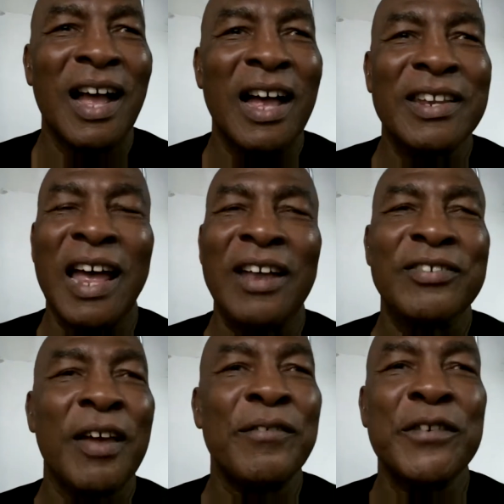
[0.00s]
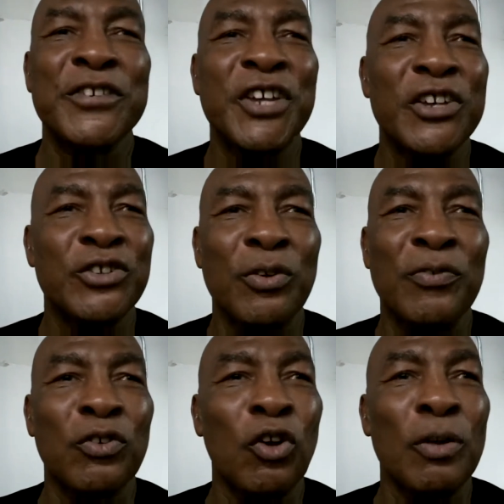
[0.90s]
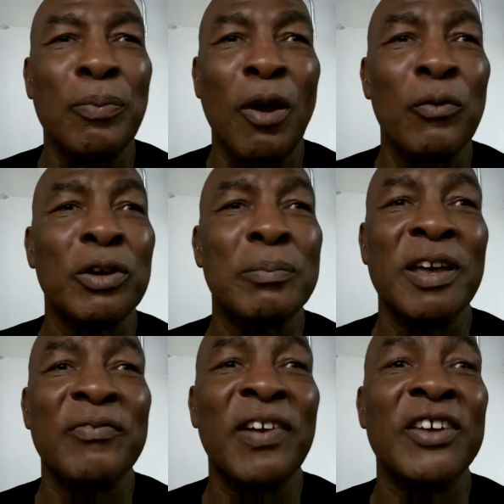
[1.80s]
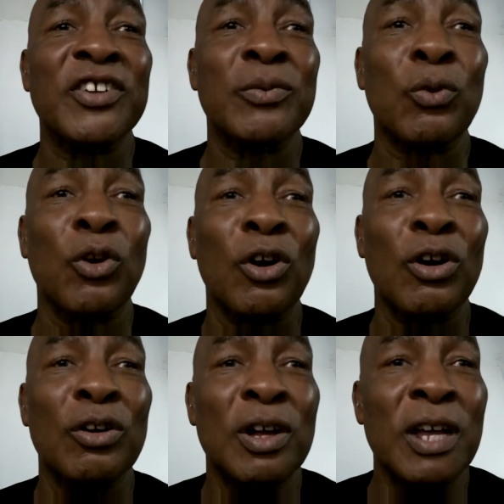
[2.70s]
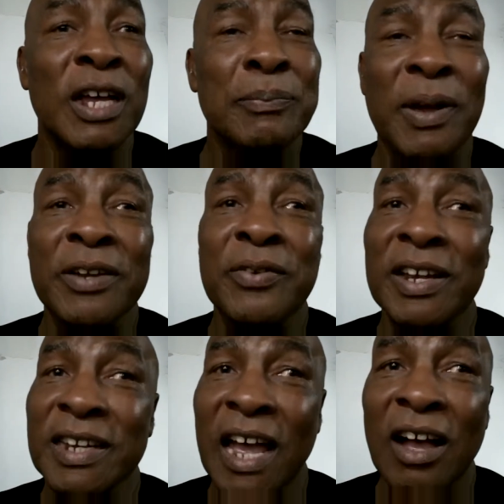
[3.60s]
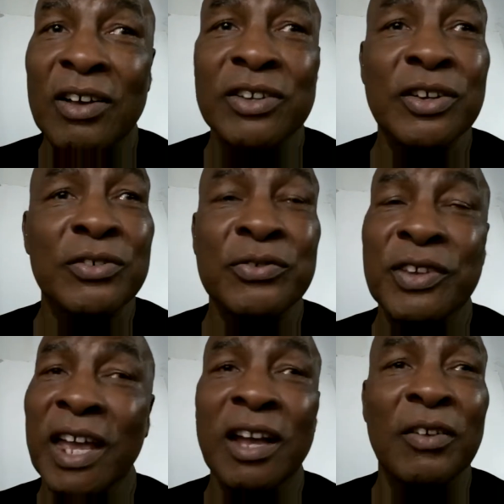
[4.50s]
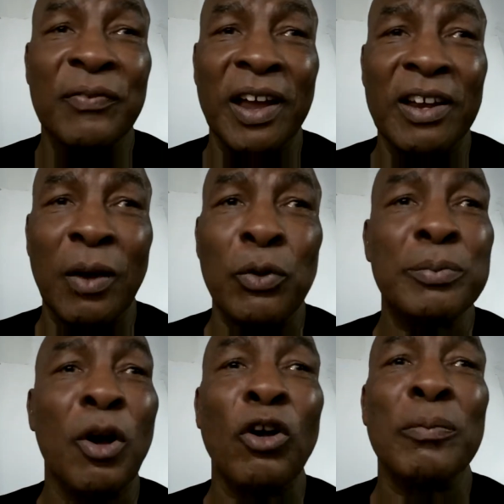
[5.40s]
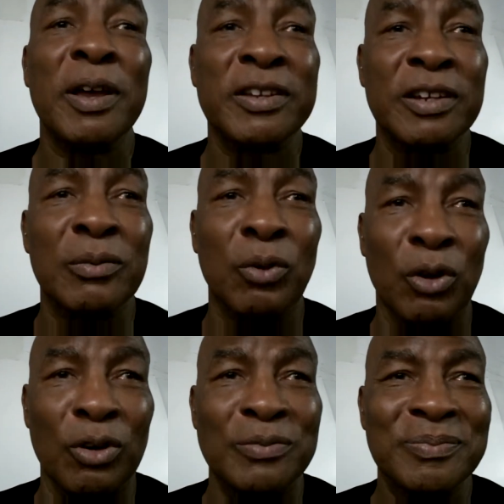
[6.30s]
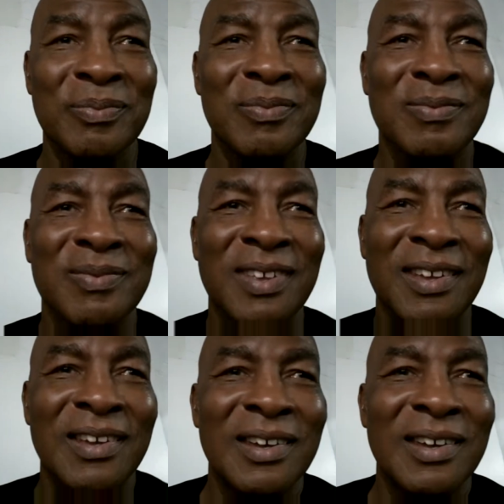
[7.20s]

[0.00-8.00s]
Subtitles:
I definitely say so. Floyd probably the best fighter in the world. Best right now, he's a dang good fighter. I wish him all the best in the world.